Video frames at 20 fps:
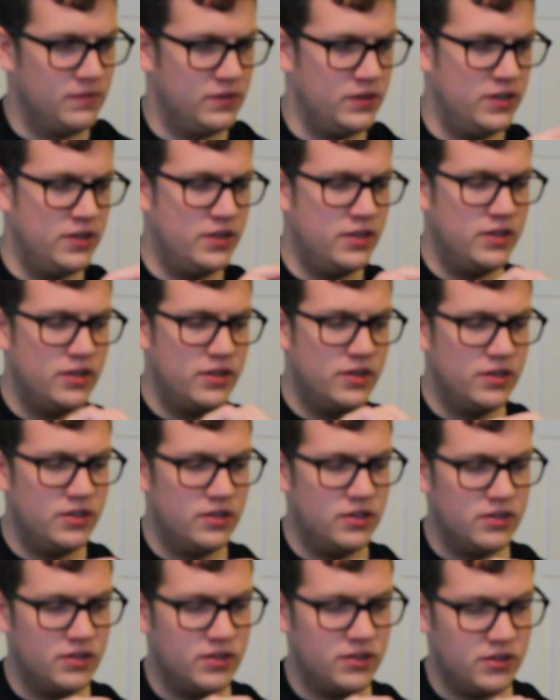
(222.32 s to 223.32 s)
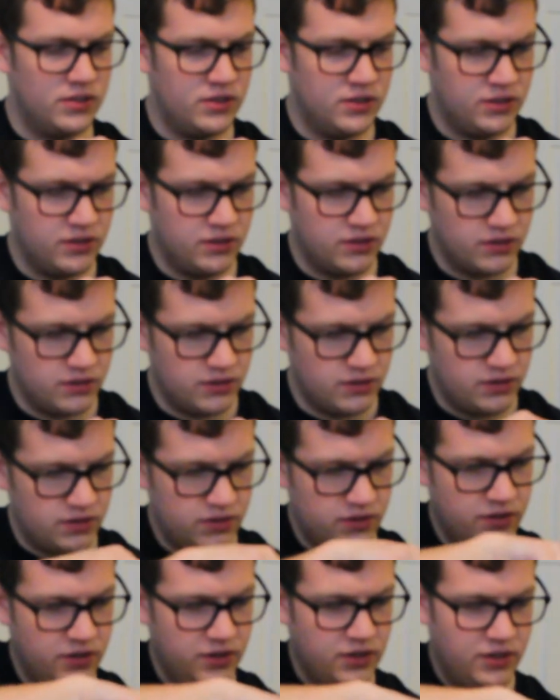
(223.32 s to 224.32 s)
And
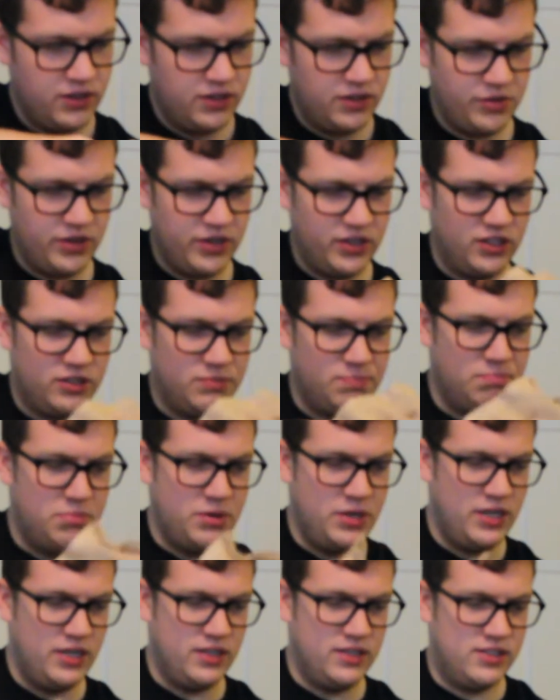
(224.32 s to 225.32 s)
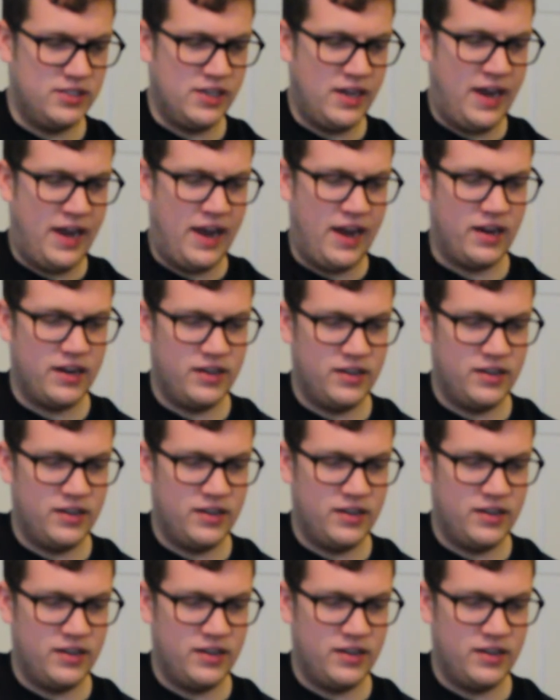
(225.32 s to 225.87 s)
we got this big sack.